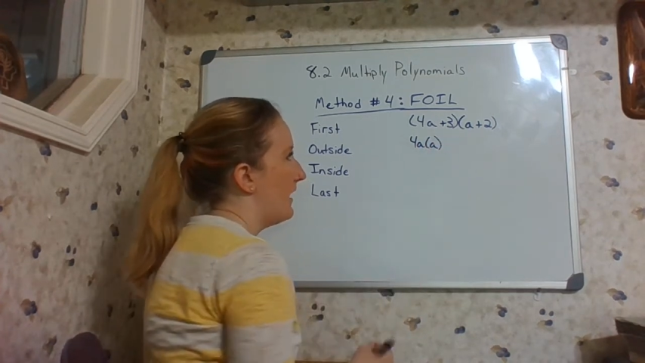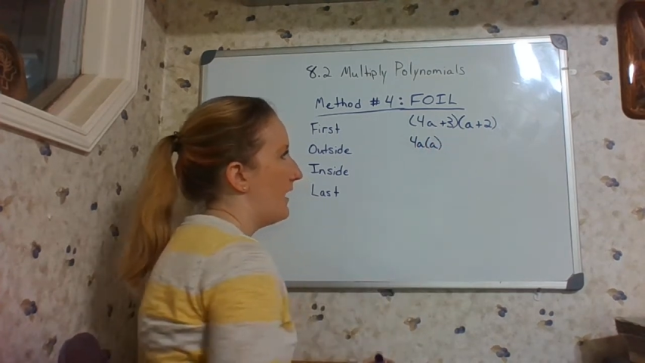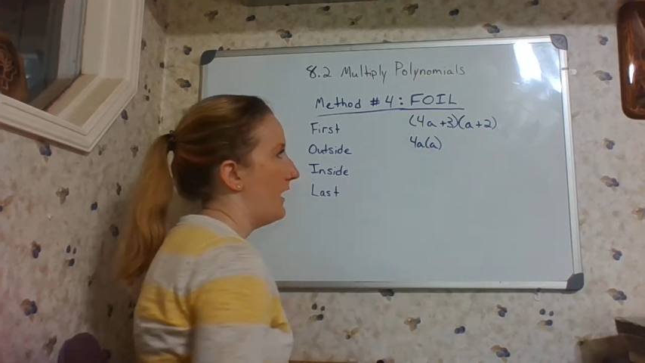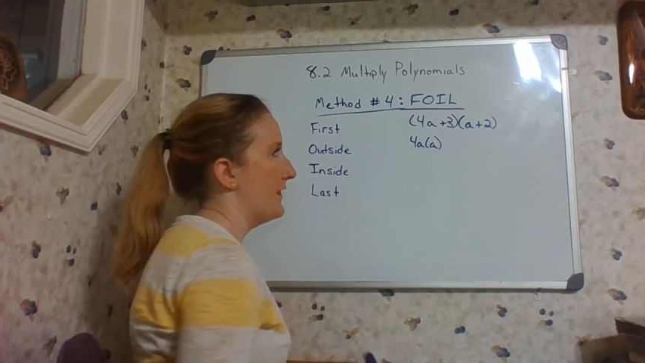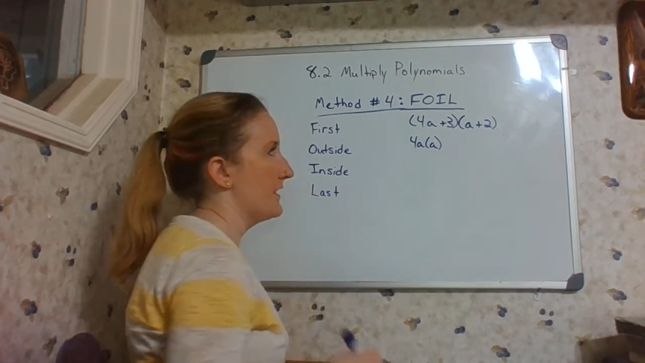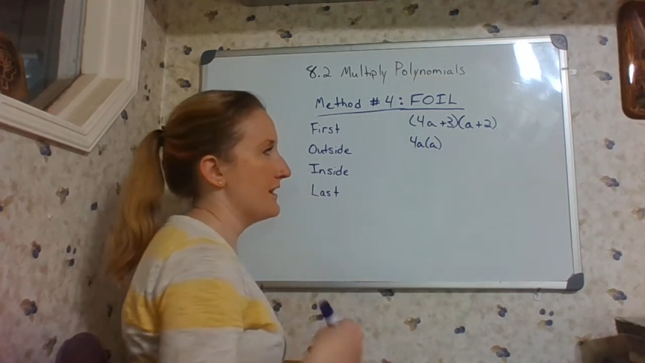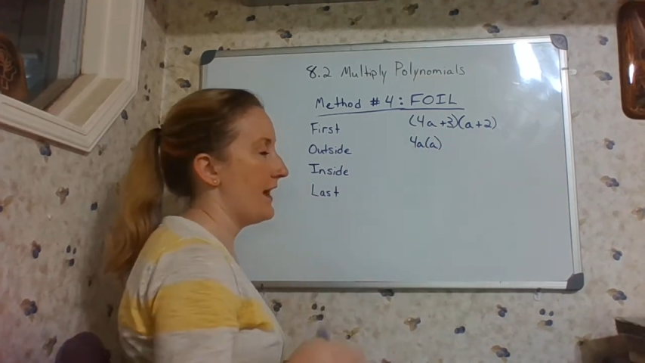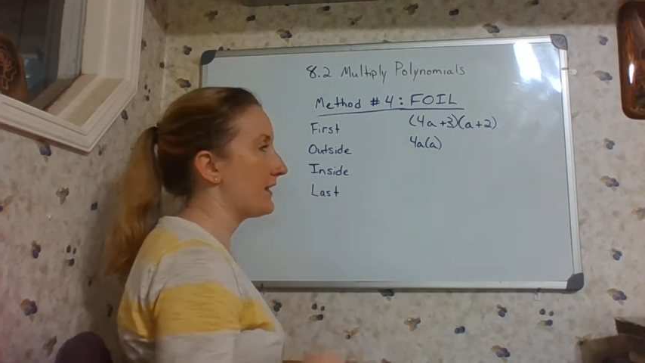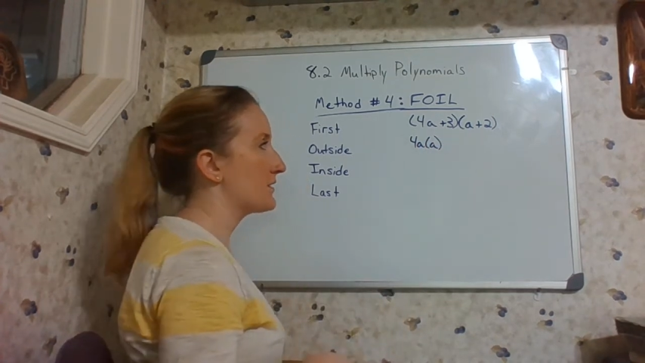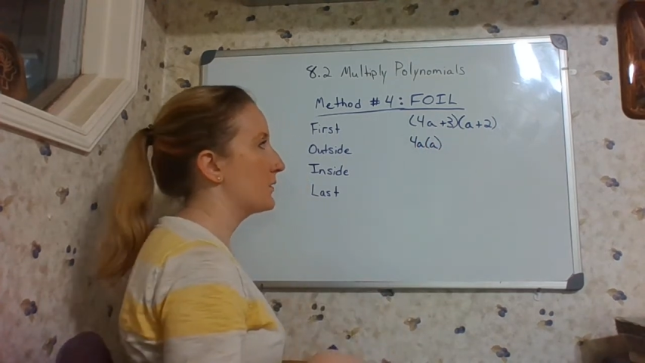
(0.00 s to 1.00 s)
And then
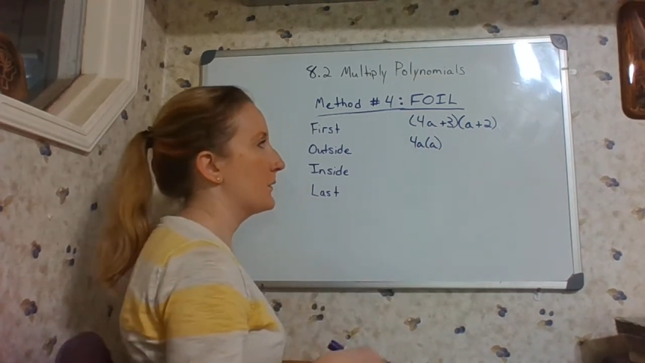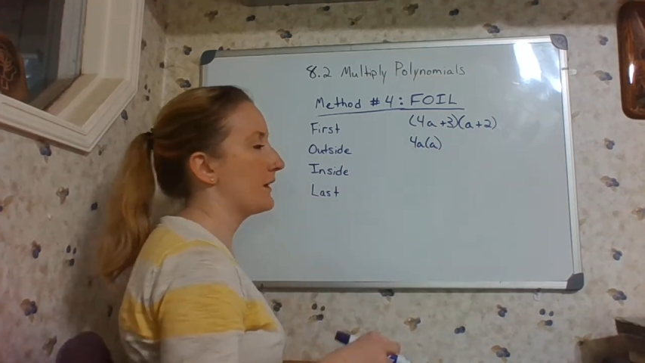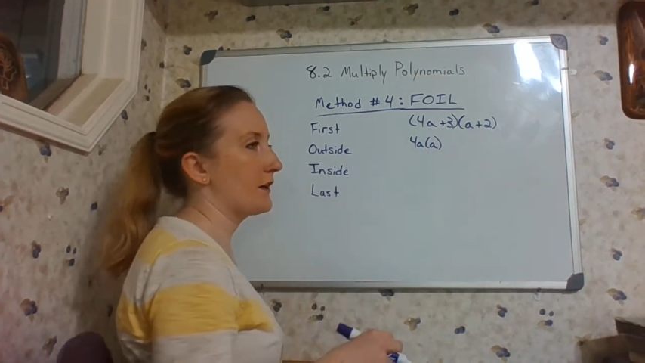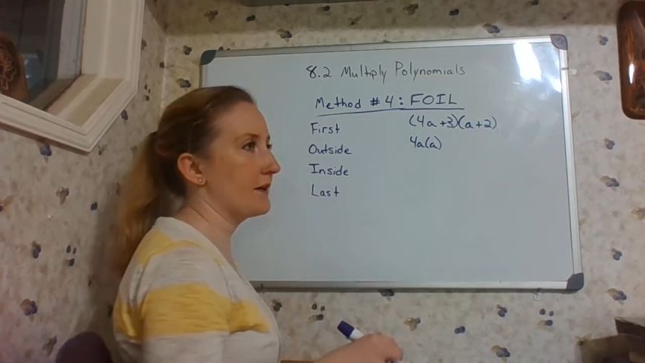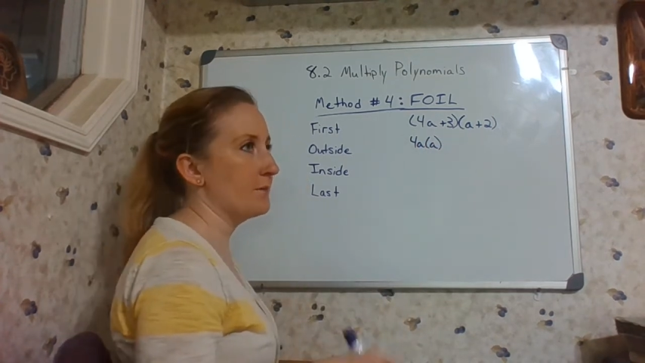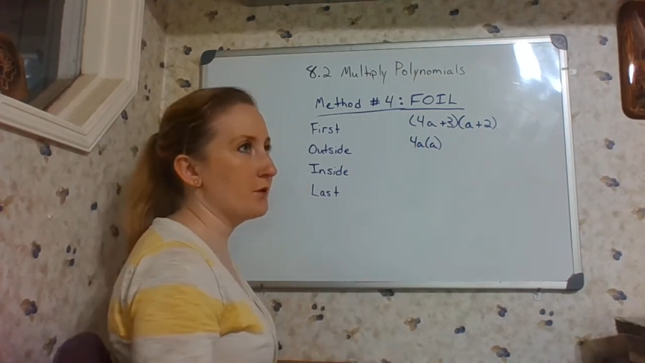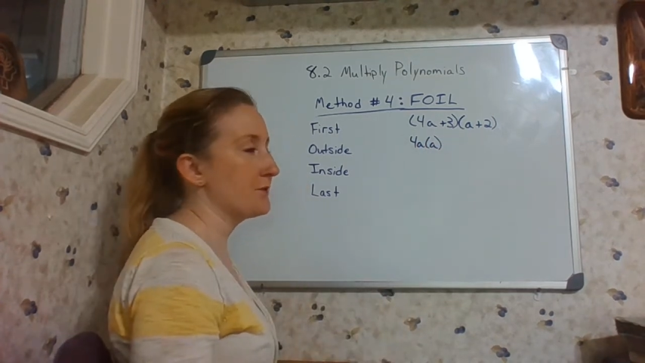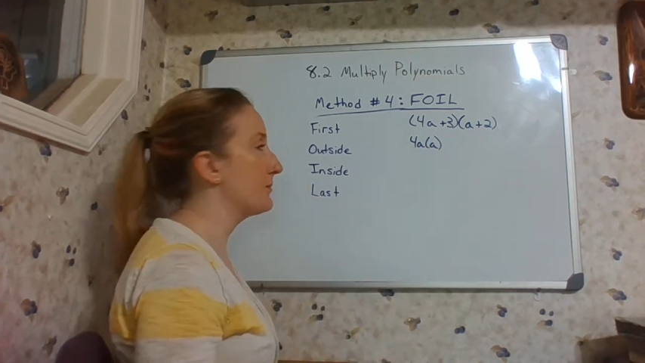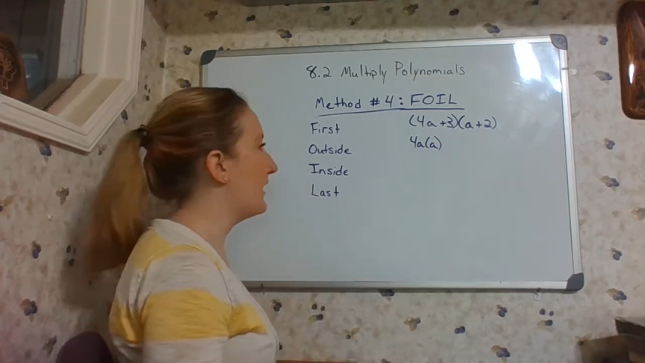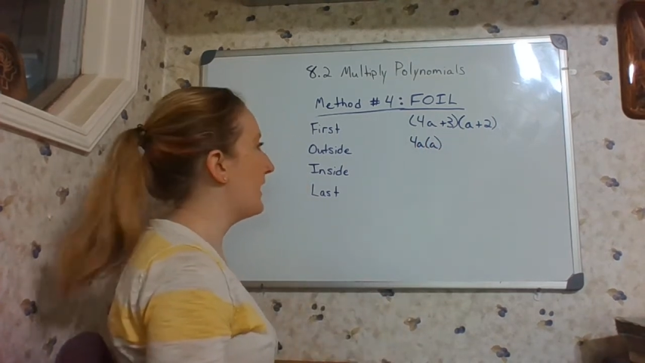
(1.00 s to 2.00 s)
next we are going to
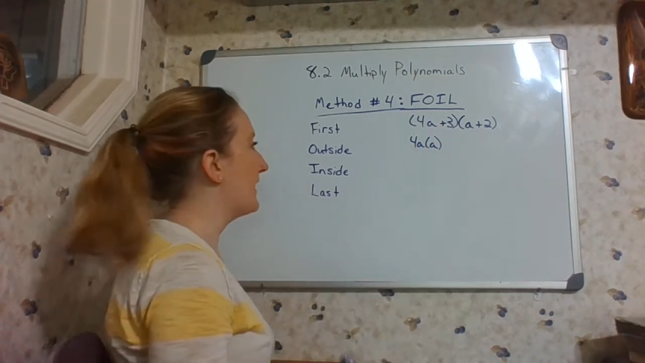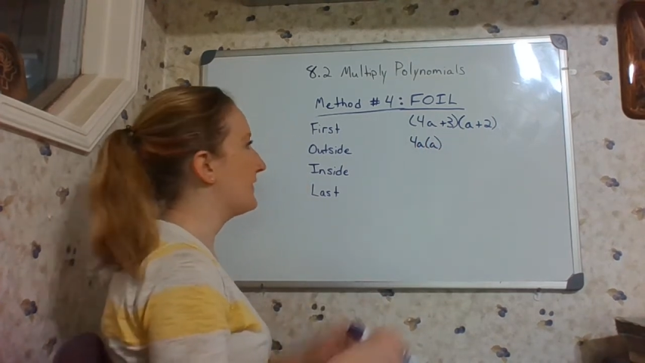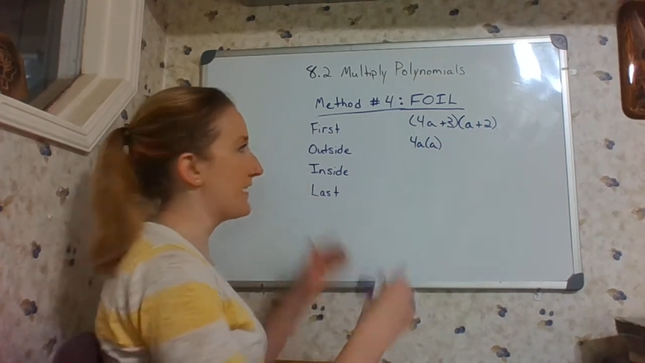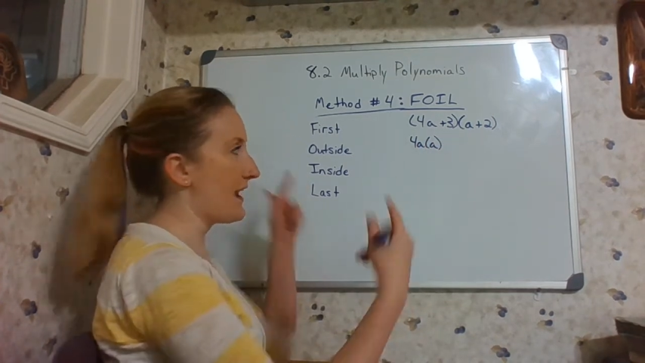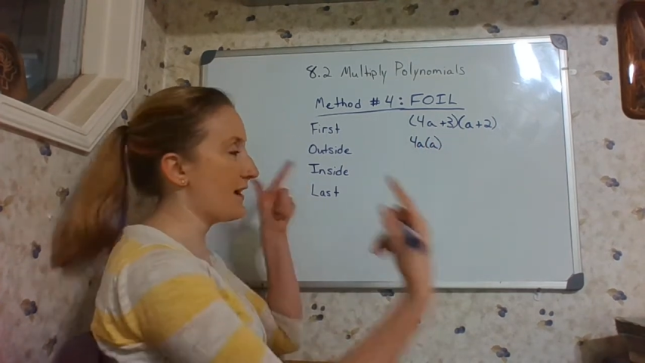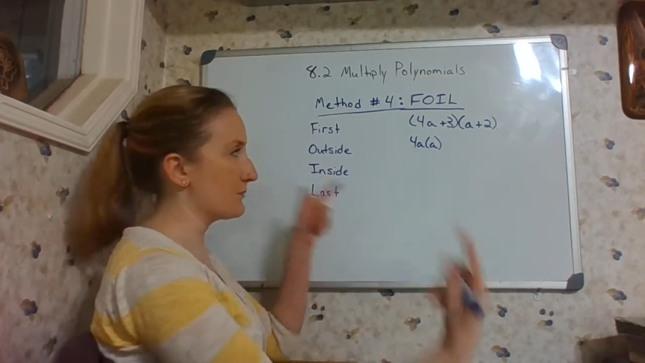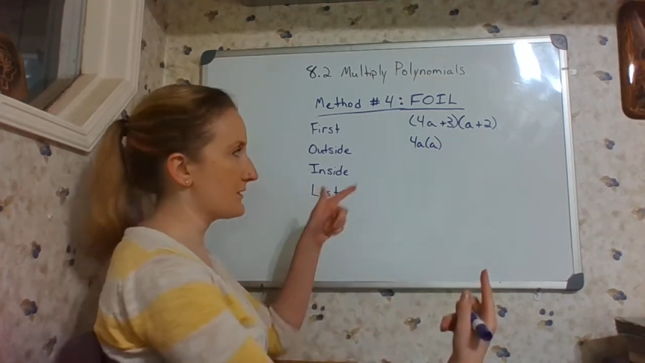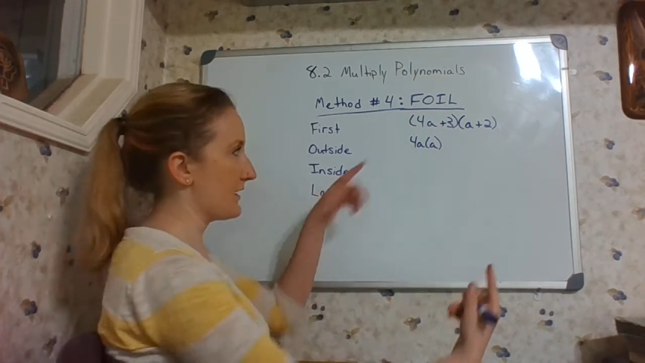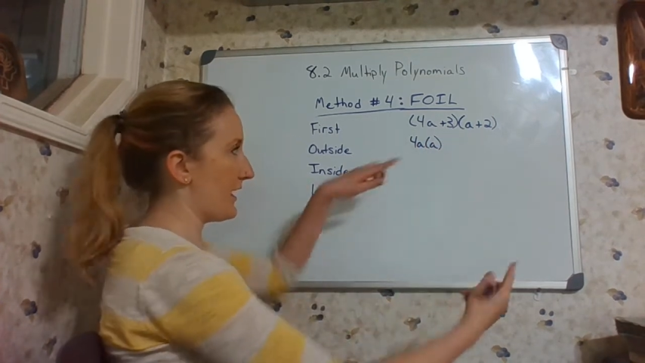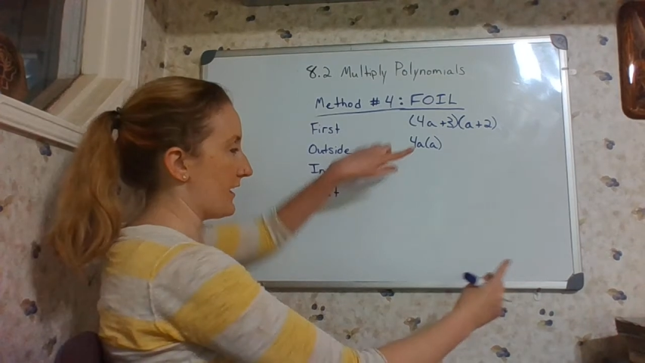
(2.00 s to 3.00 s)
multiply the
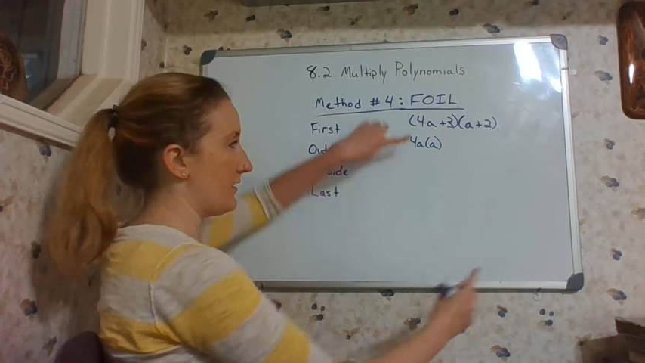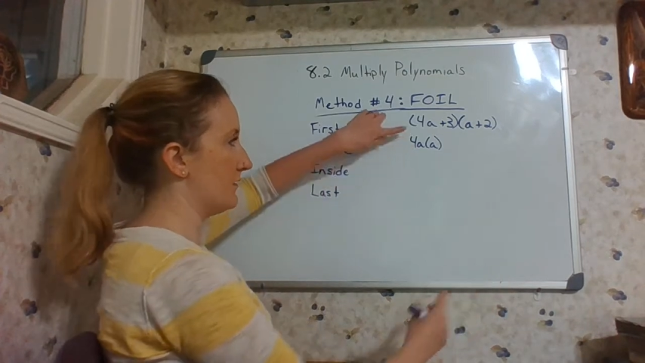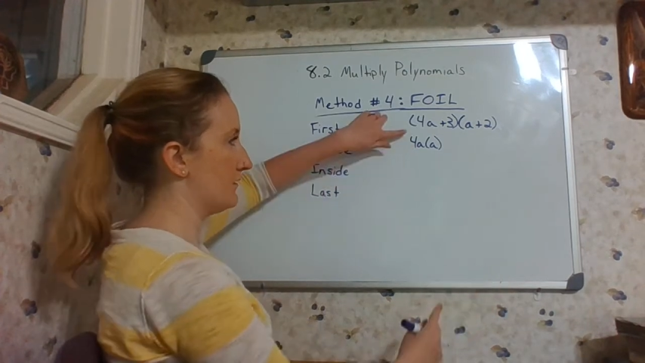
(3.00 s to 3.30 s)
outside.